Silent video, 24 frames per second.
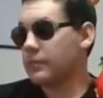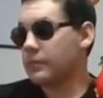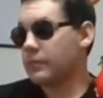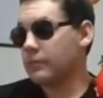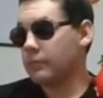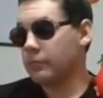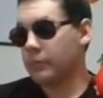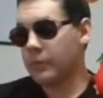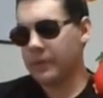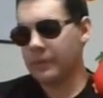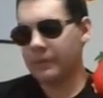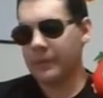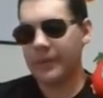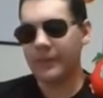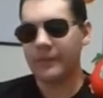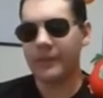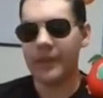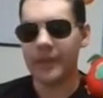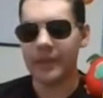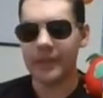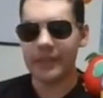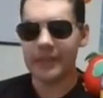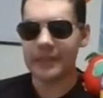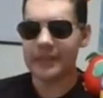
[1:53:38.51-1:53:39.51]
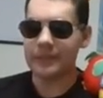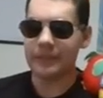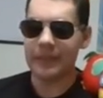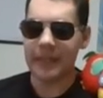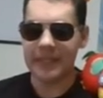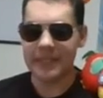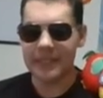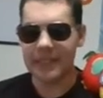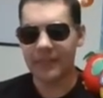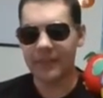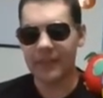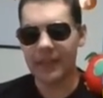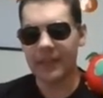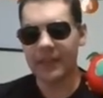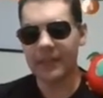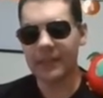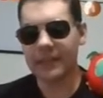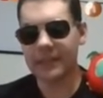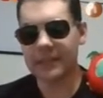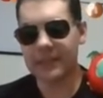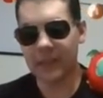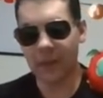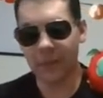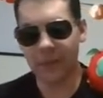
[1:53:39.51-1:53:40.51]
would be very expensive and
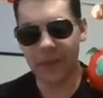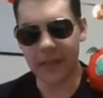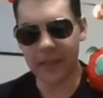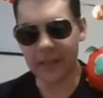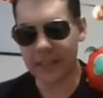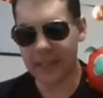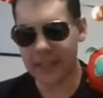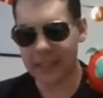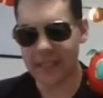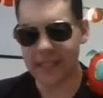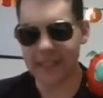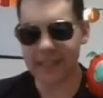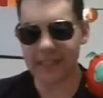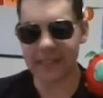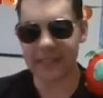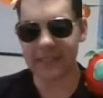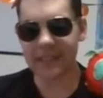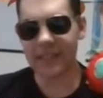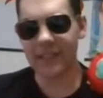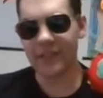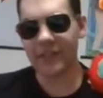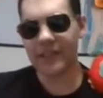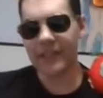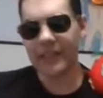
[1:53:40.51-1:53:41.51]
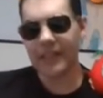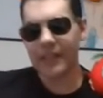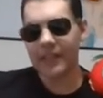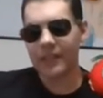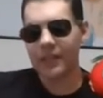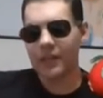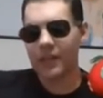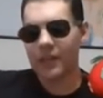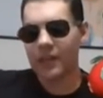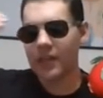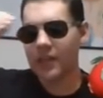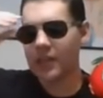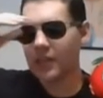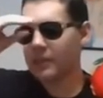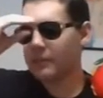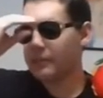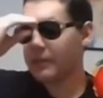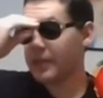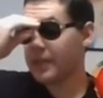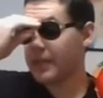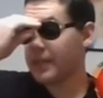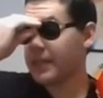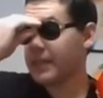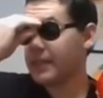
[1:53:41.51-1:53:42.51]
somewhat unnecessary to get a car,
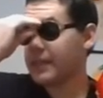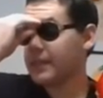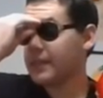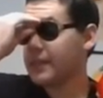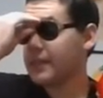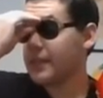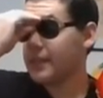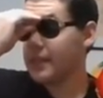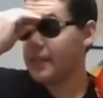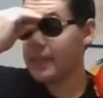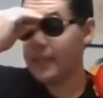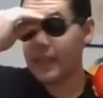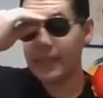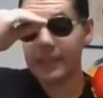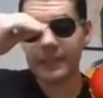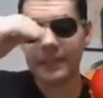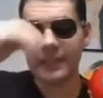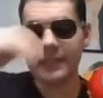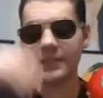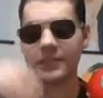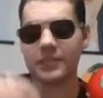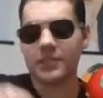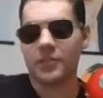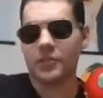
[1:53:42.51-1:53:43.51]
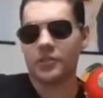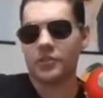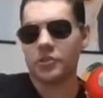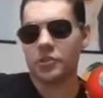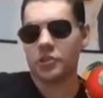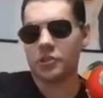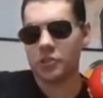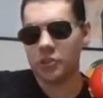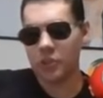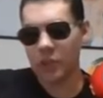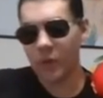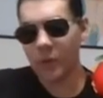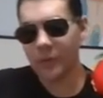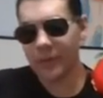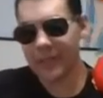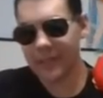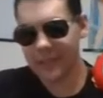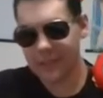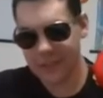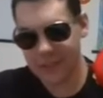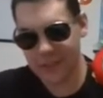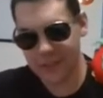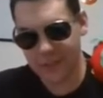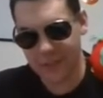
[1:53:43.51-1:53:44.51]
but like it's gonna start snowing
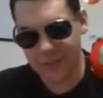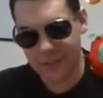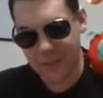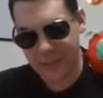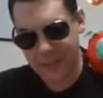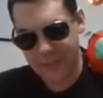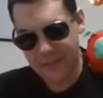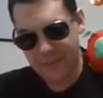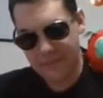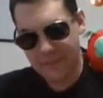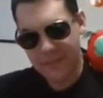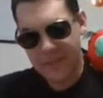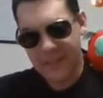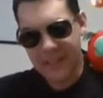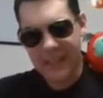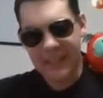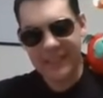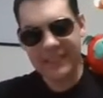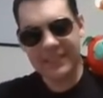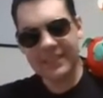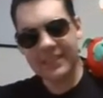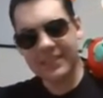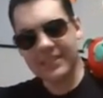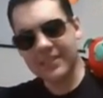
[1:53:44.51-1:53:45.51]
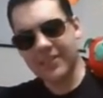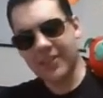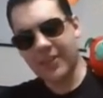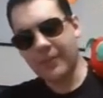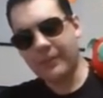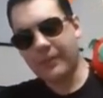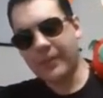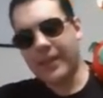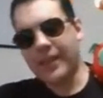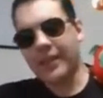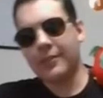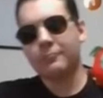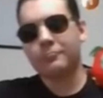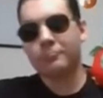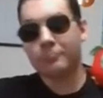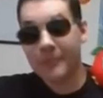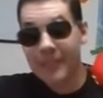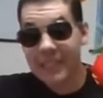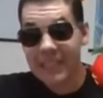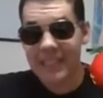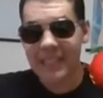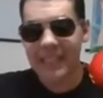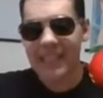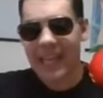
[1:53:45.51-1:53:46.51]
soon. It's gonna start being
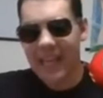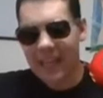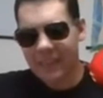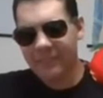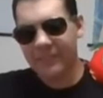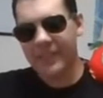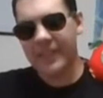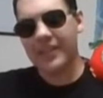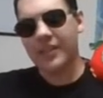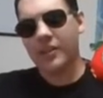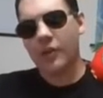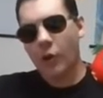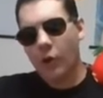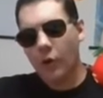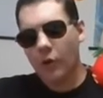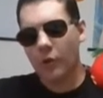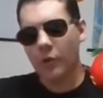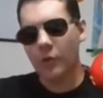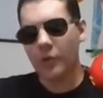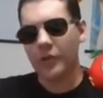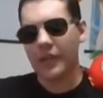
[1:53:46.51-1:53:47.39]
really effing cold